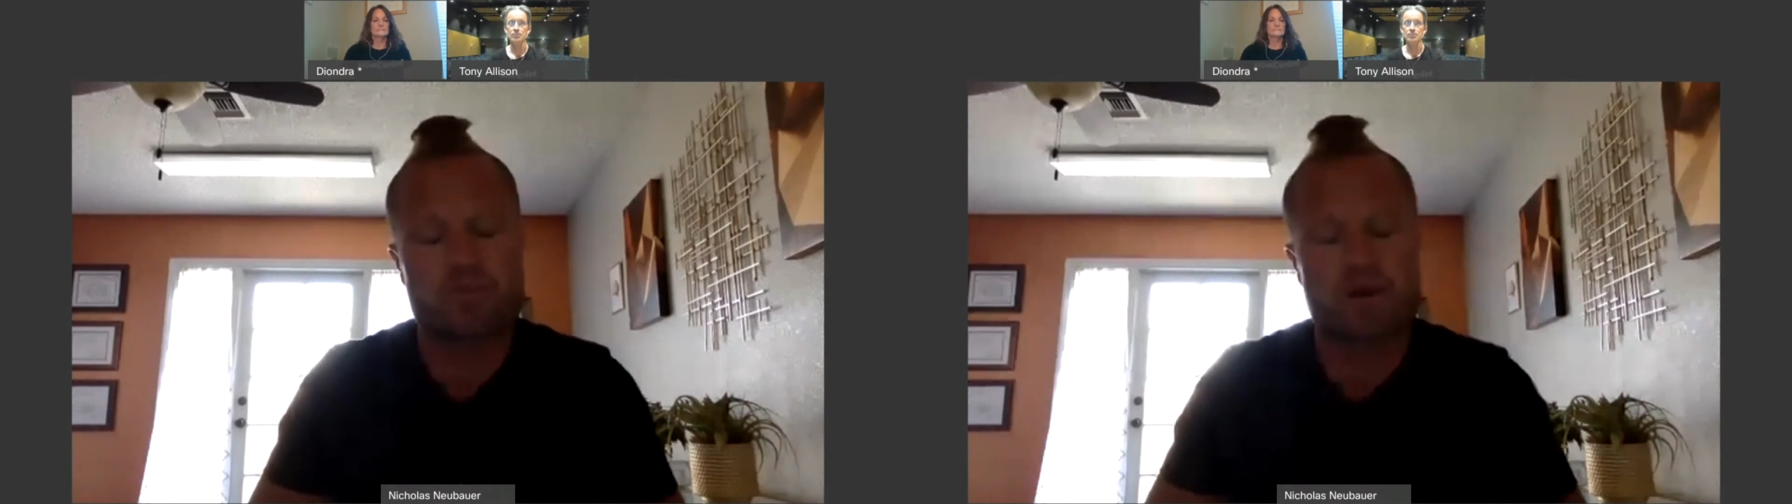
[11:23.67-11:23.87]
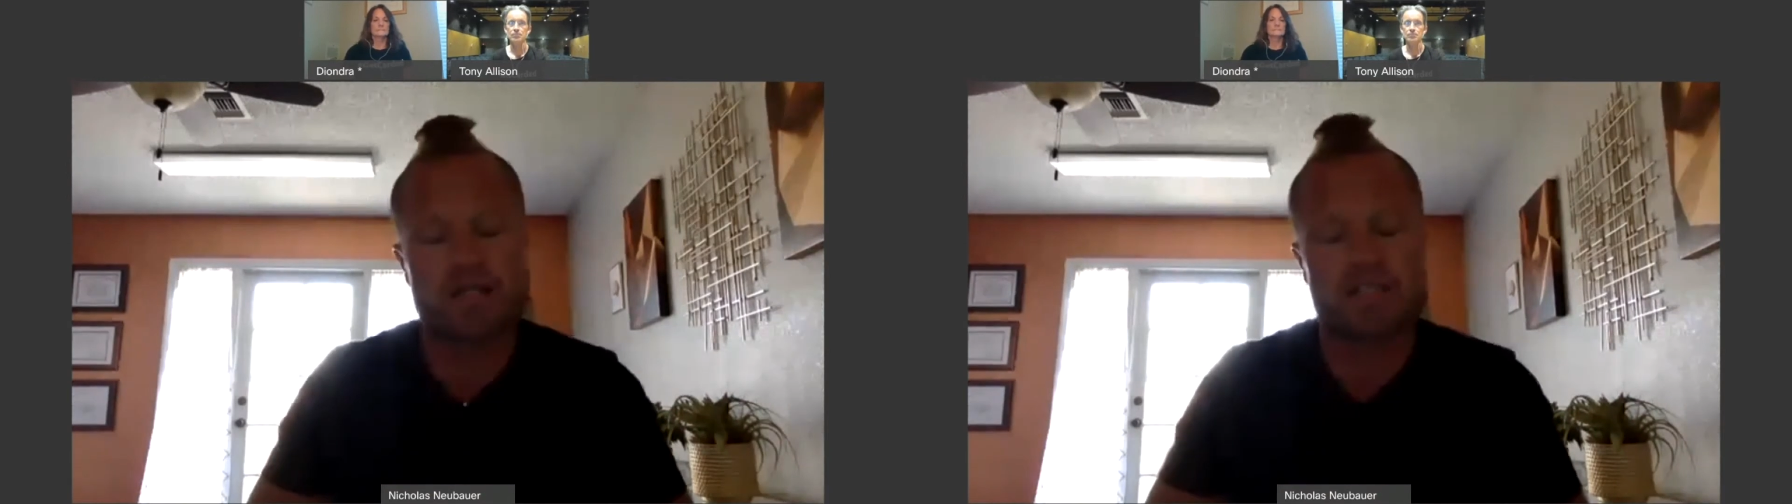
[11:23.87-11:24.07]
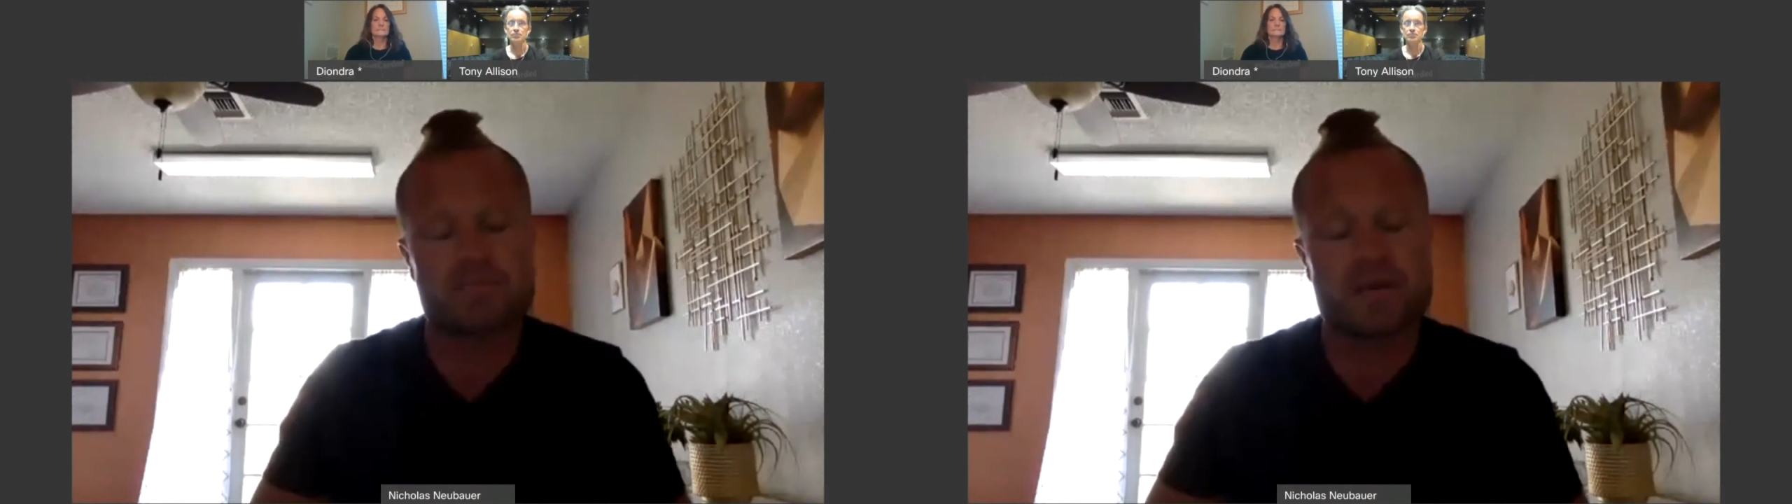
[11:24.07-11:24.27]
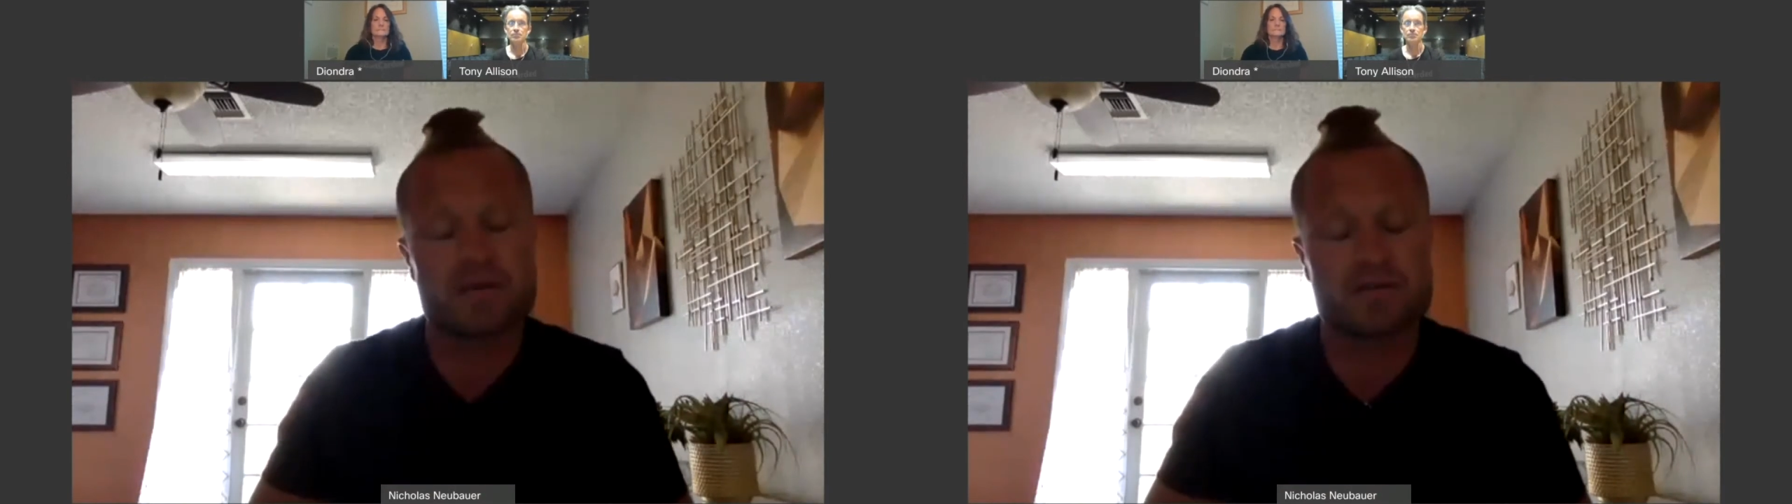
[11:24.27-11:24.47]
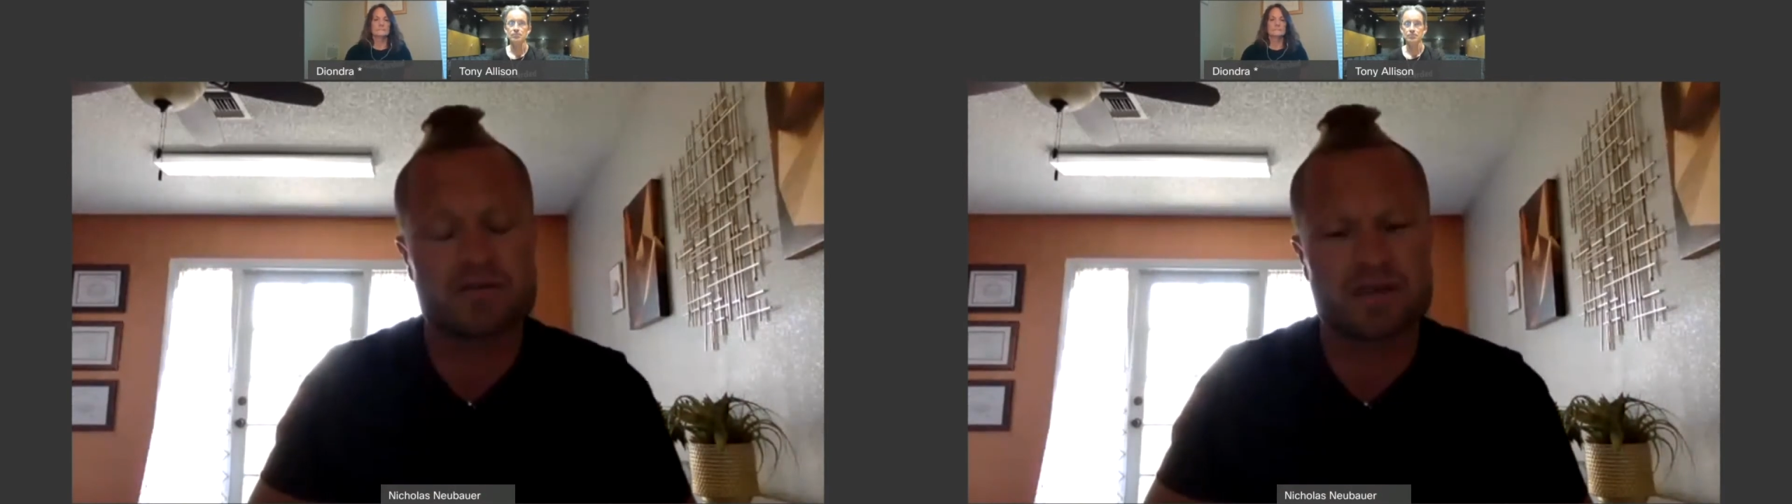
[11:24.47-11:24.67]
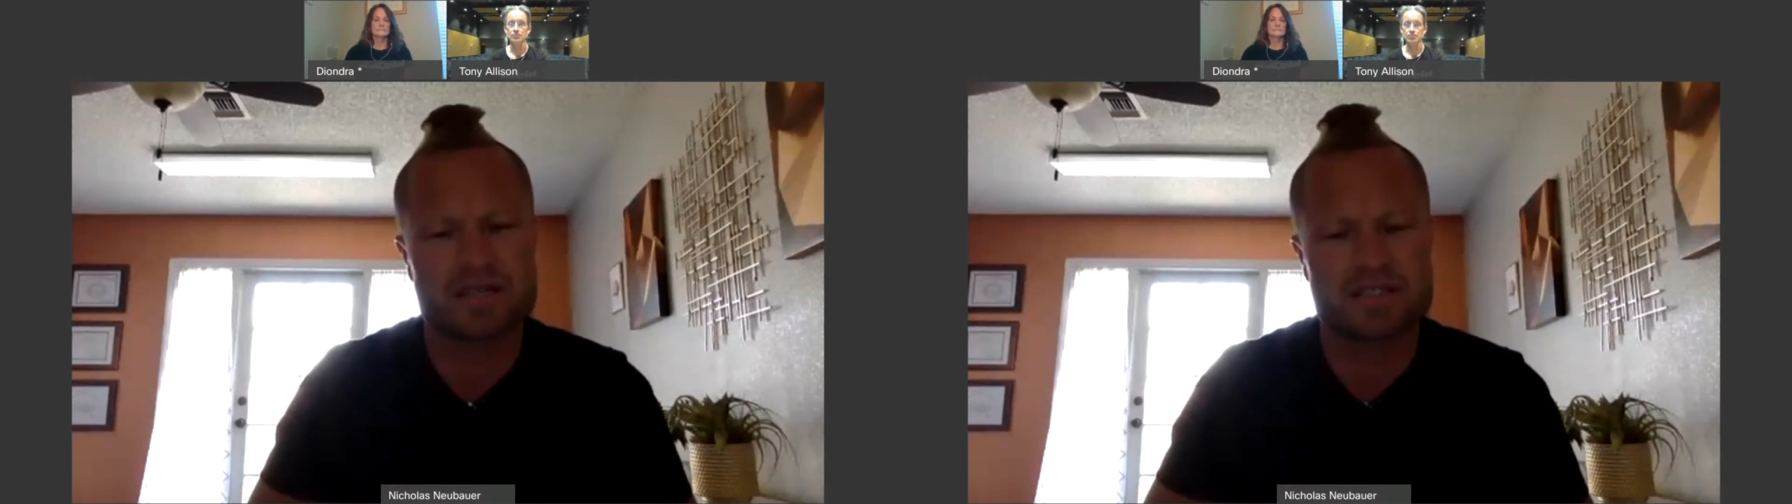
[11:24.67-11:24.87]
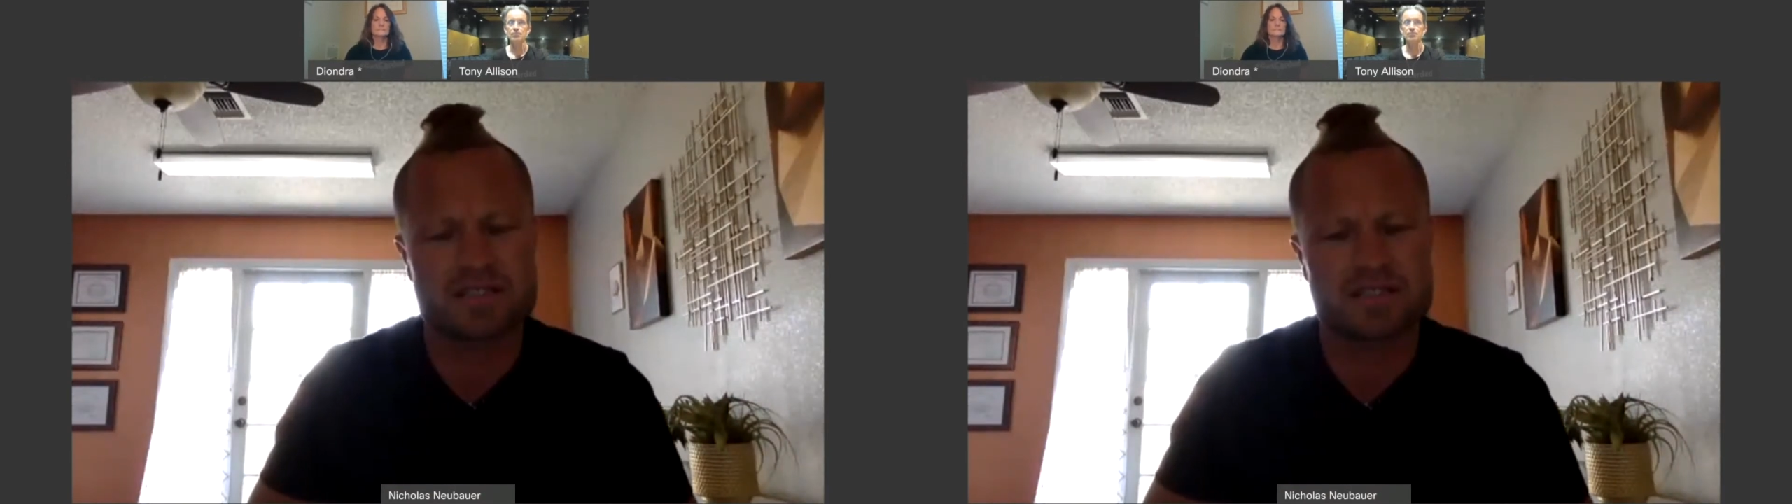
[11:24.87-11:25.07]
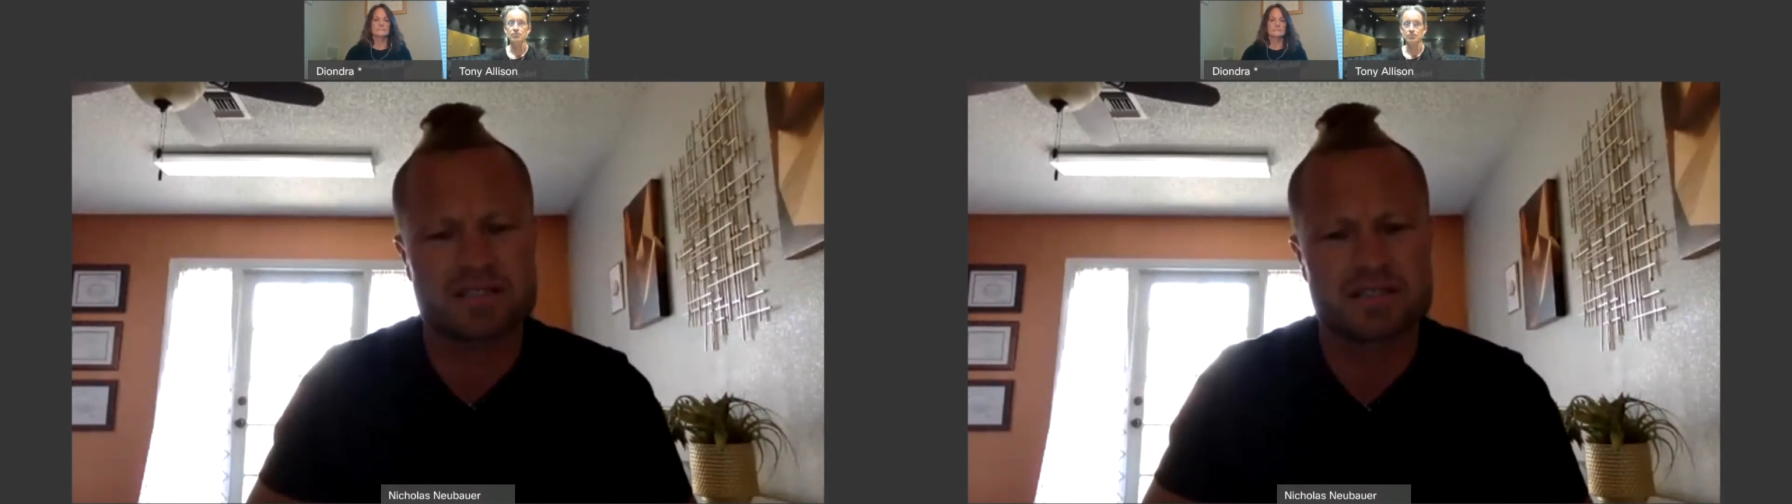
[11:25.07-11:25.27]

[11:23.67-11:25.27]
broad spectrum as to